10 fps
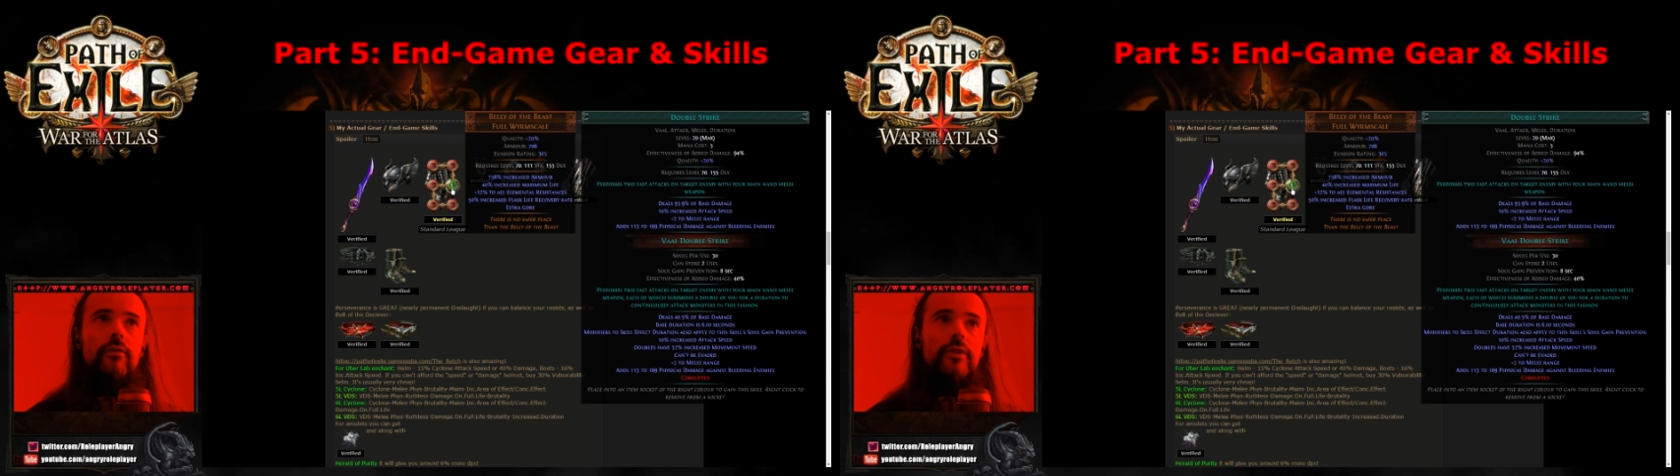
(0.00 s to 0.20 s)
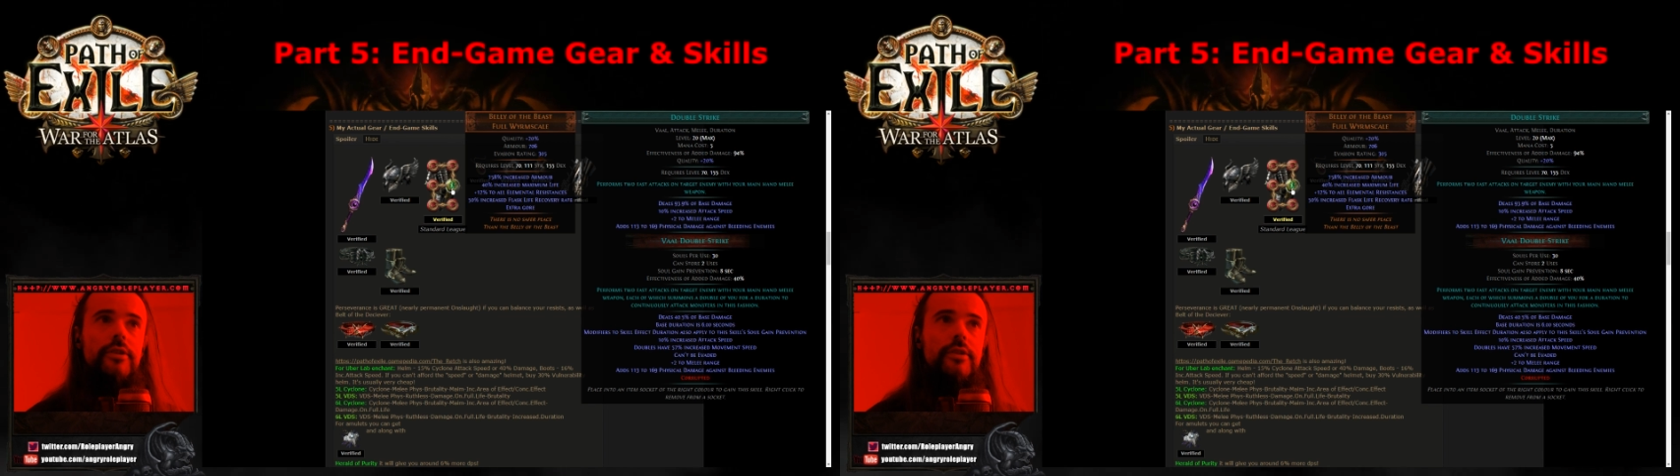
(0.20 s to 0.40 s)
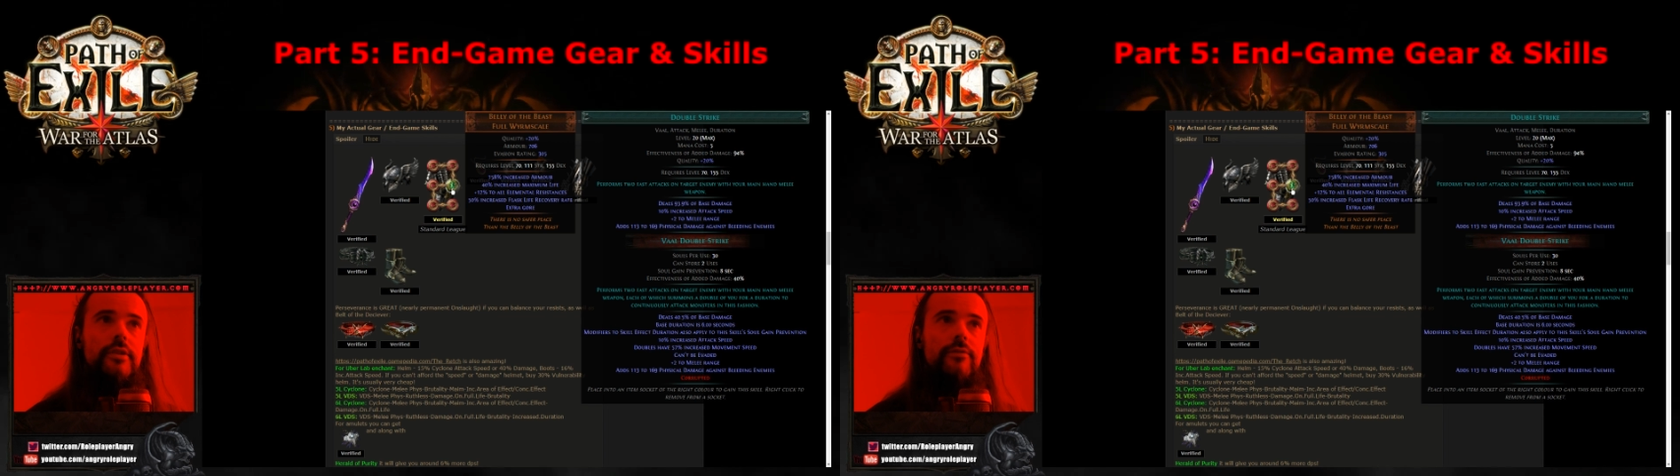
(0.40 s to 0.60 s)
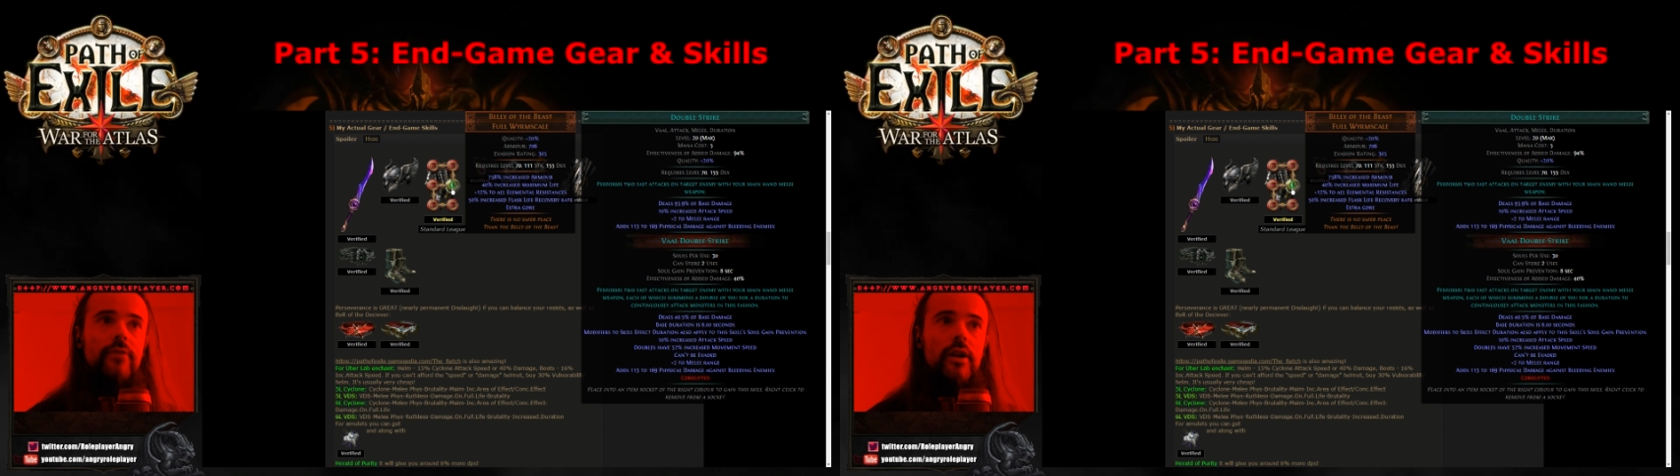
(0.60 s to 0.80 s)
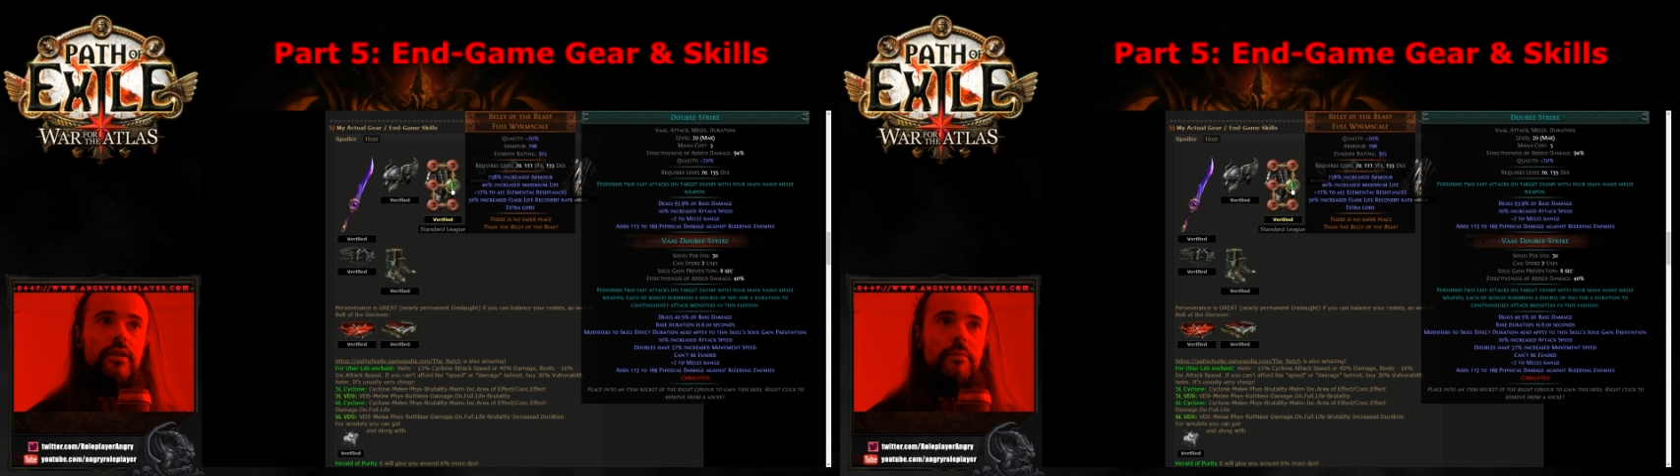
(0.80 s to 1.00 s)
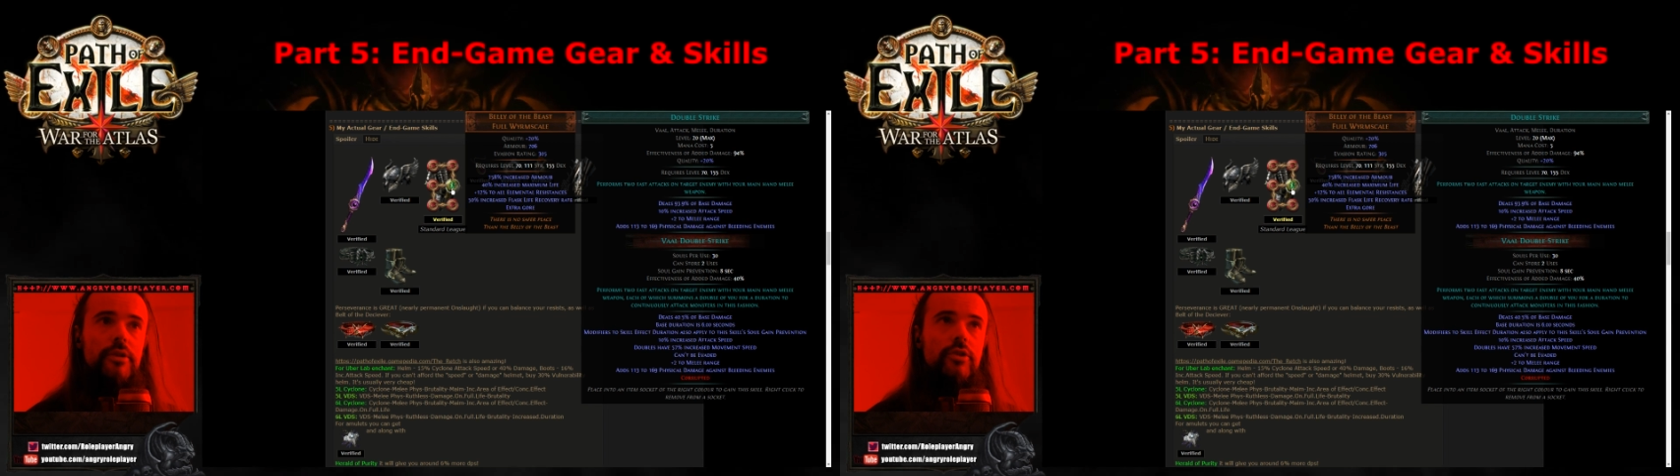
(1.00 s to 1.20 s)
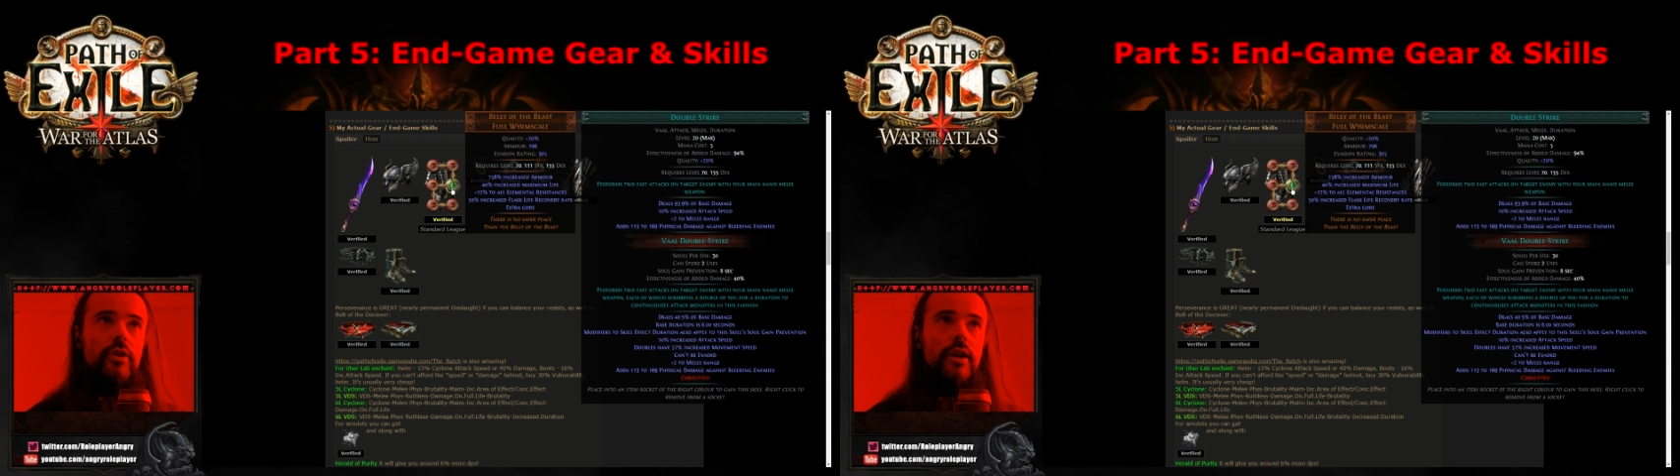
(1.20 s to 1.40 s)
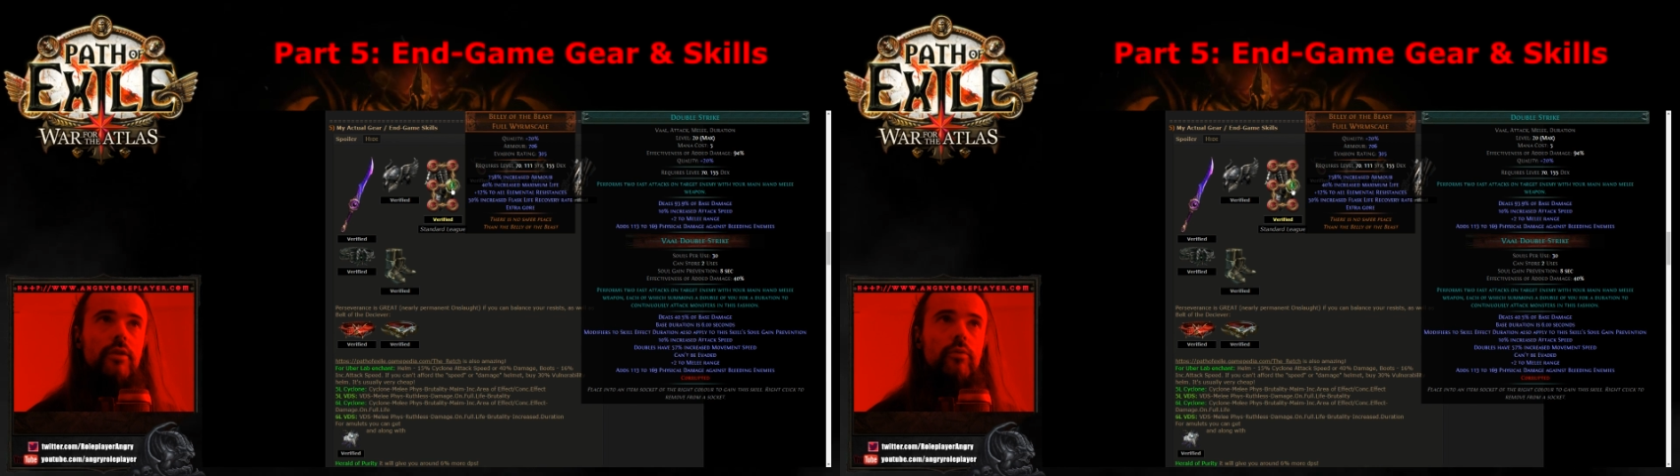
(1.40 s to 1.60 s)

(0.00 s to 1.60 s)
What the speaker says: and this is Val Double Strike